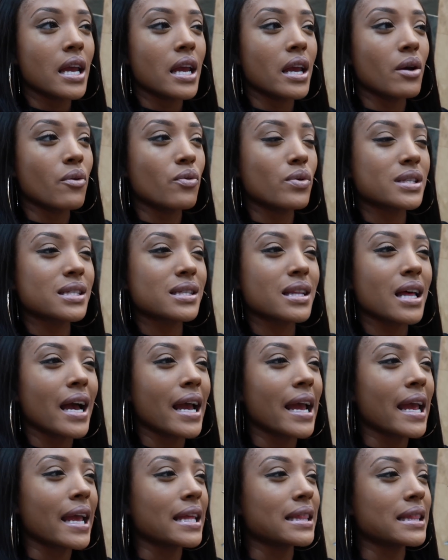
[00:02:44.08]
it was
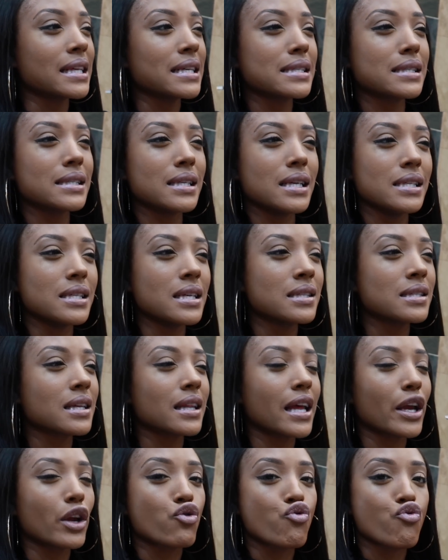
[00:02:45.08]
like the season
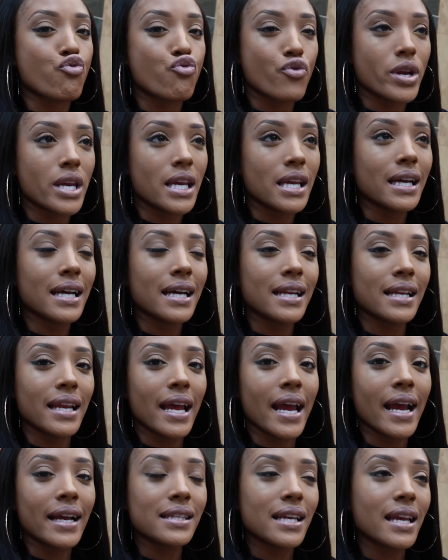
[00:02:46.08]
to like
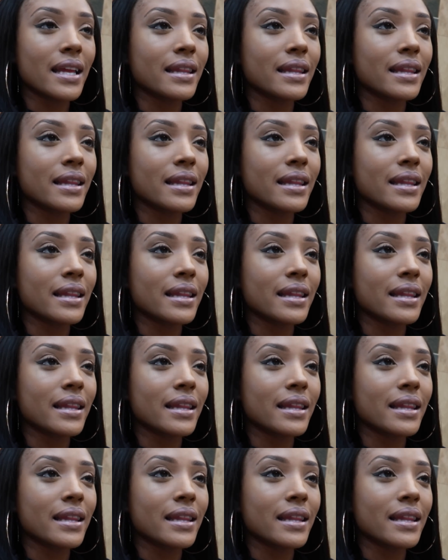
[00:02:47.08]
reconnect.